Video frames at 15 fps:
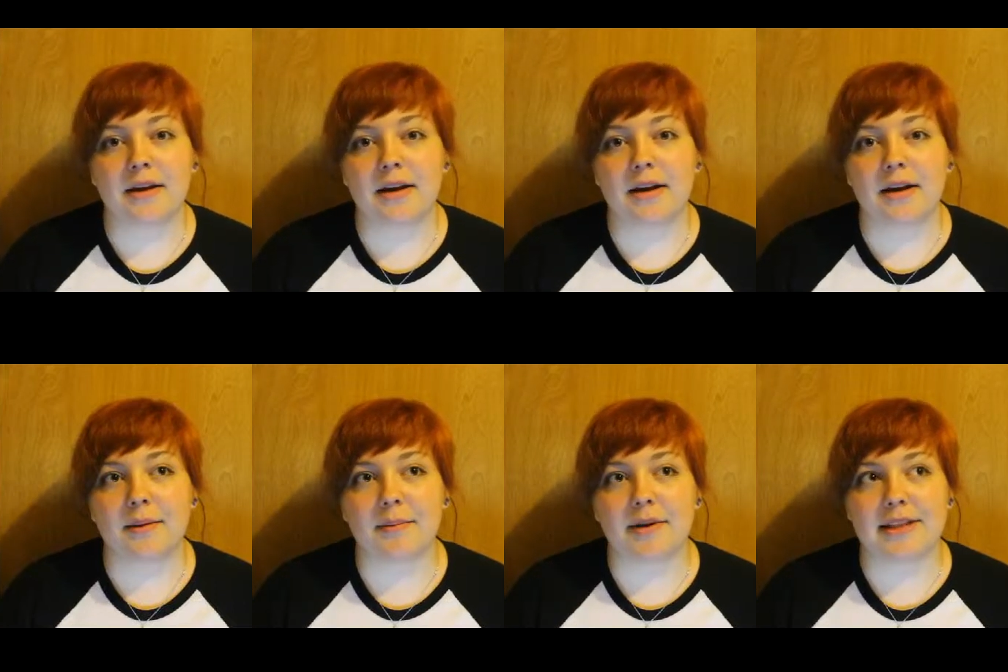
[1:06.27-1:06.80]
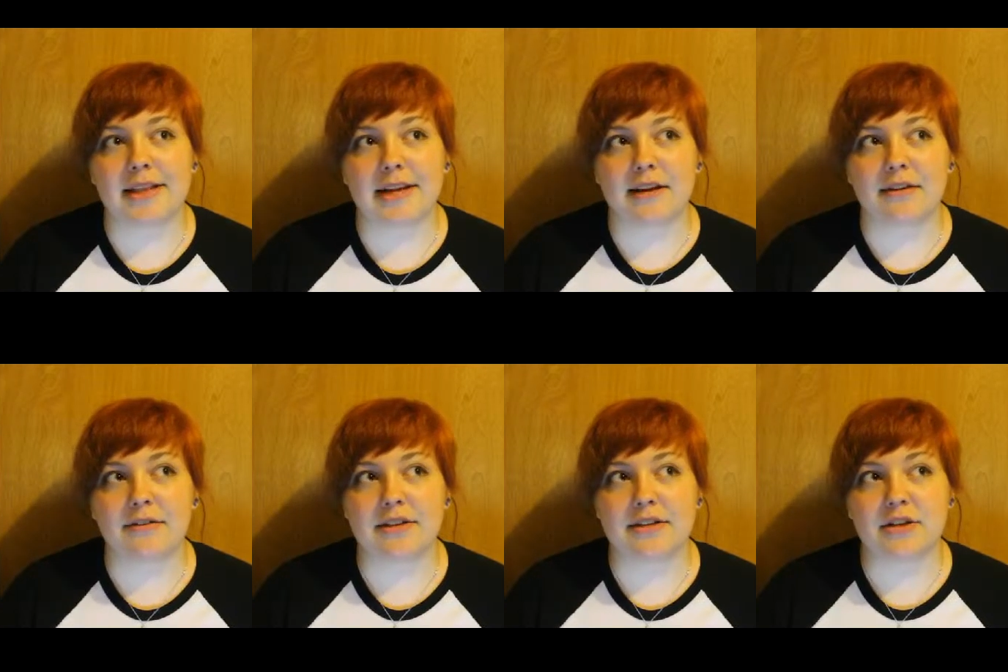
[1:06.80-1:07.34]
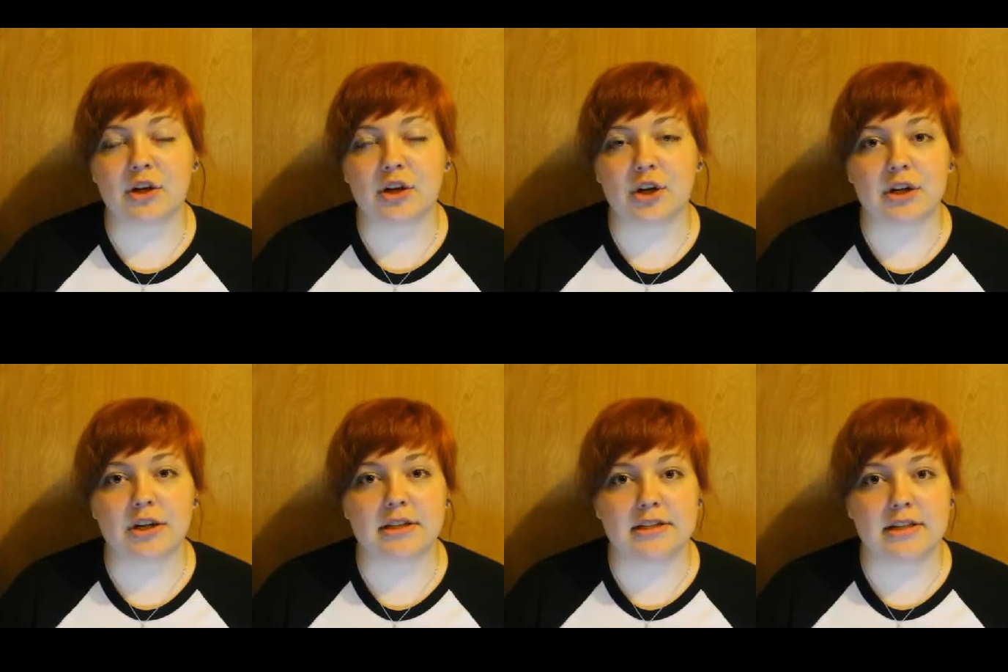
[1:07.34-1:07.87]
I think I've
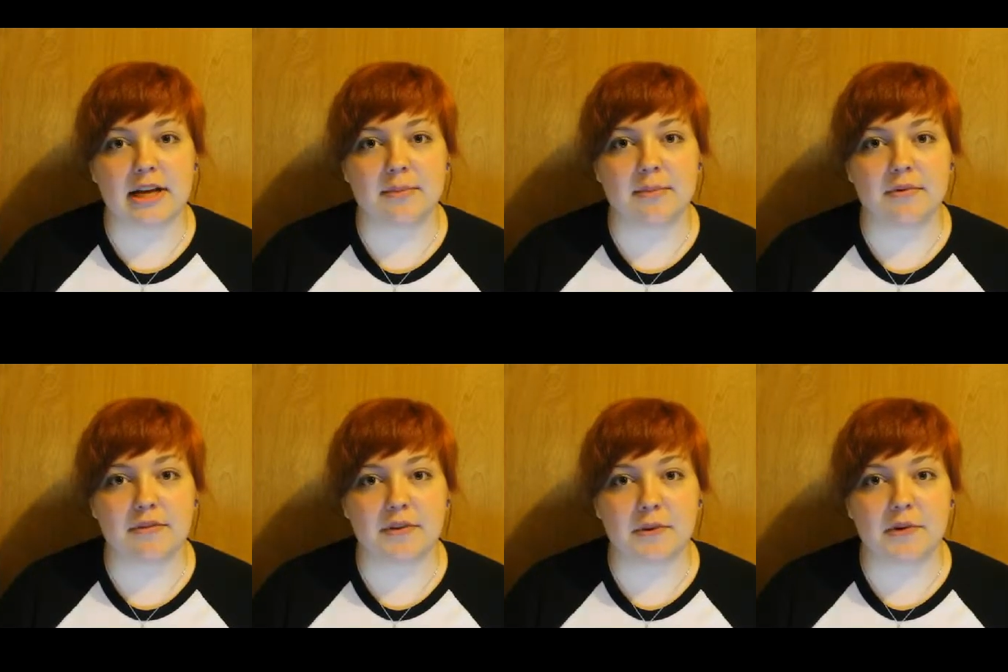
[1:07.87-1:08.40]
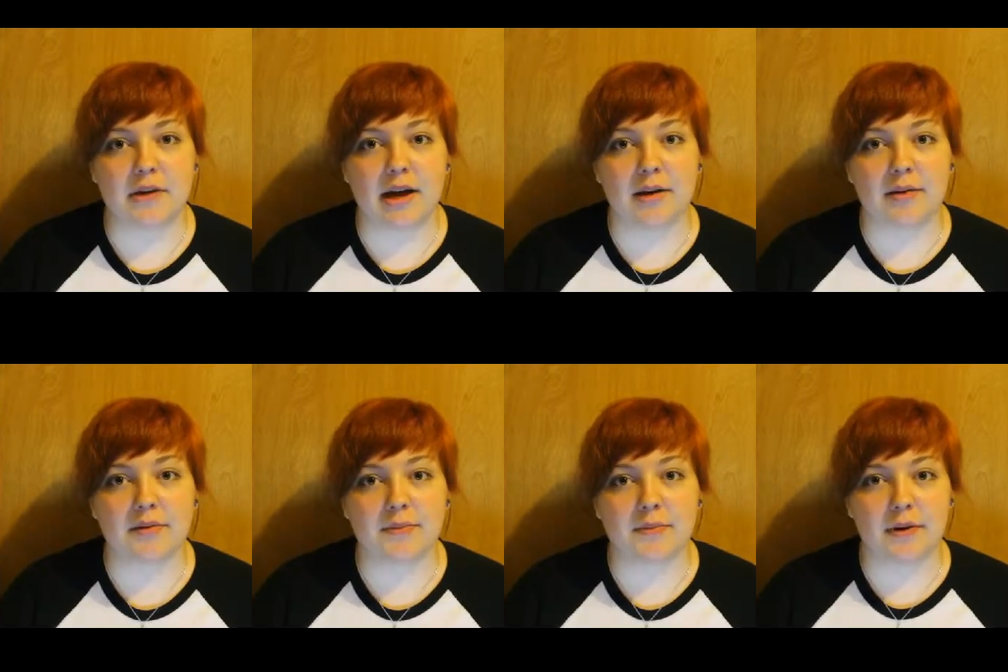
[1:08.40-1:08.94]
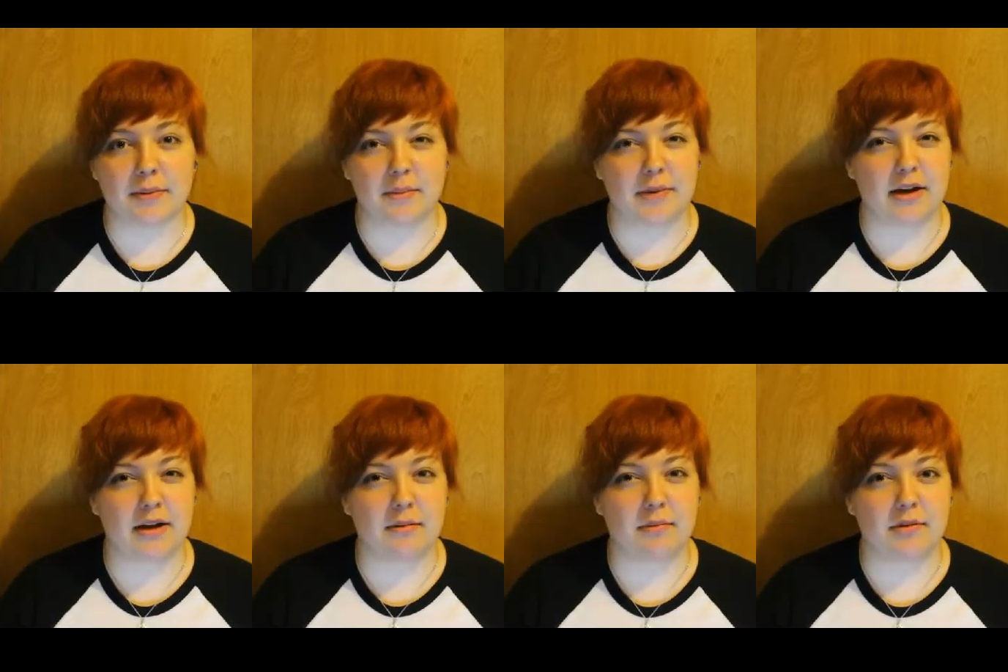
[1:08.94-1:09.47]
heard his name a few times, but I'm
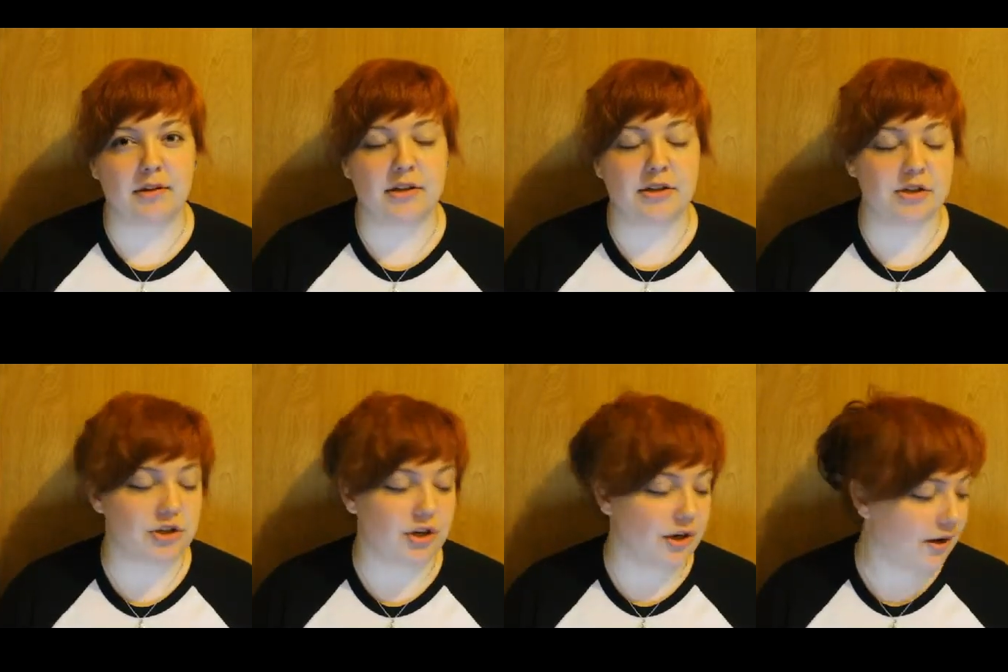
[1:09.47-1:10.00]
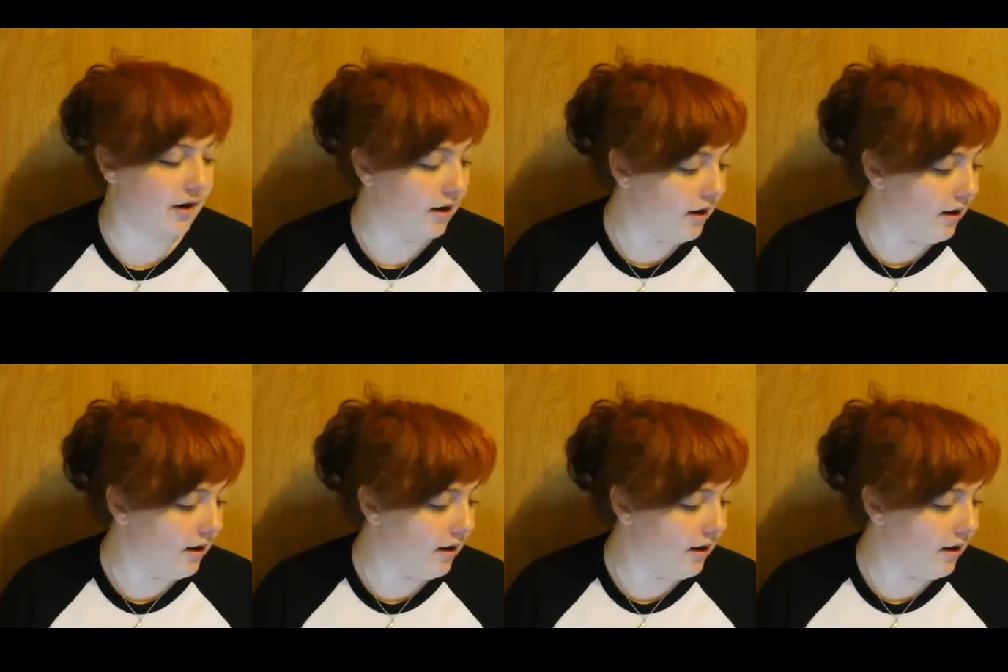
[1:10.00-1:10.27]
not completely sure.